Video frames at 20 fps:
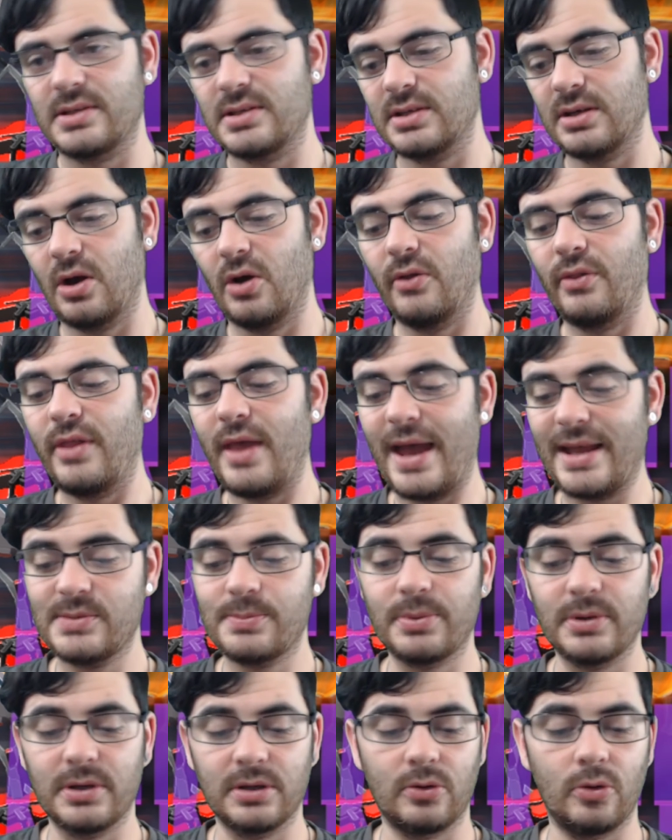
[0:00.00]
So
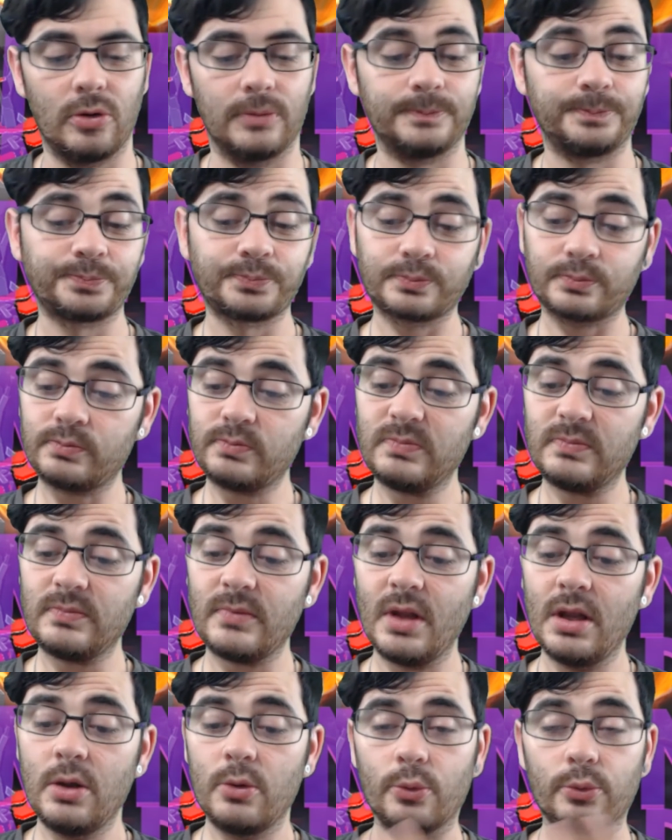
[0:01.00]
that's pretty cool.
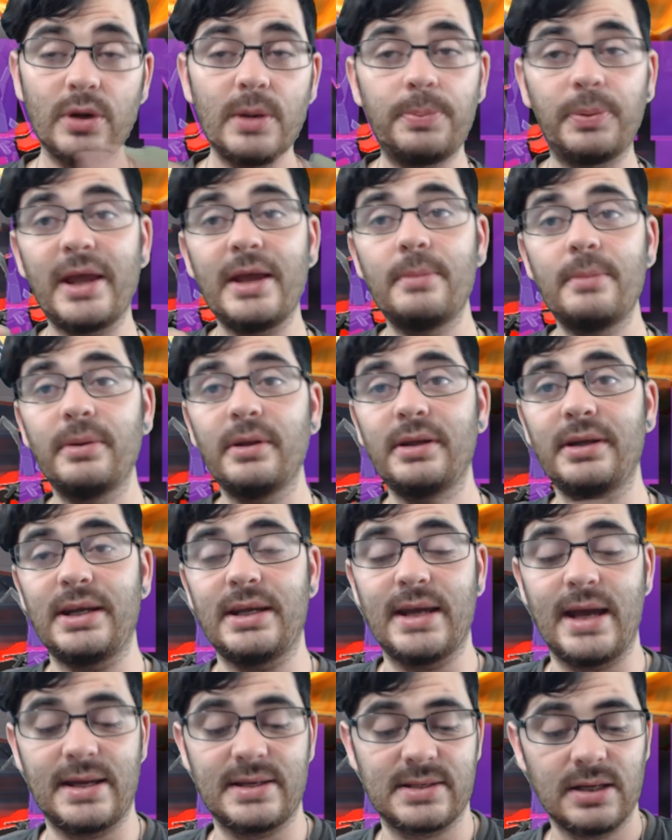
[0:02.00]

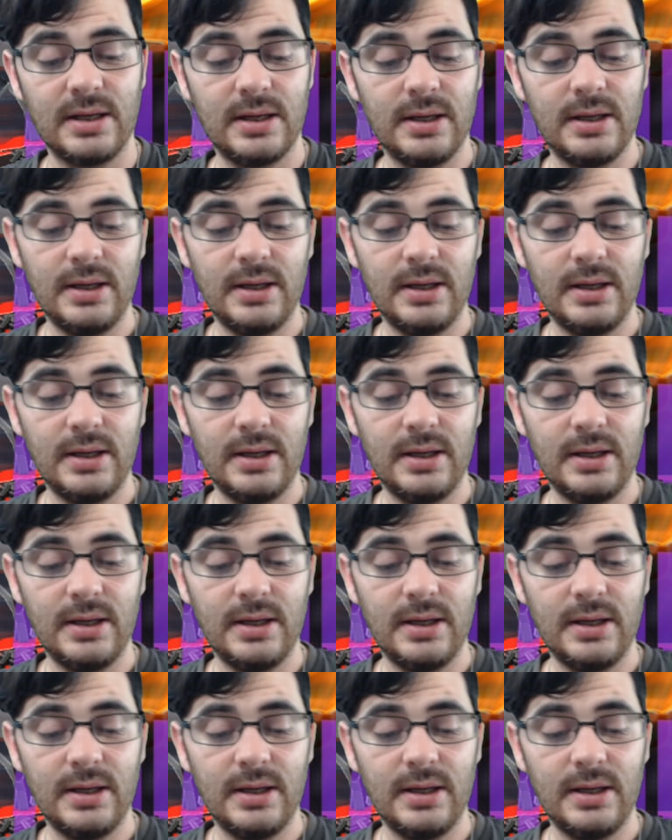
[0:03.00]
Replayability, guys.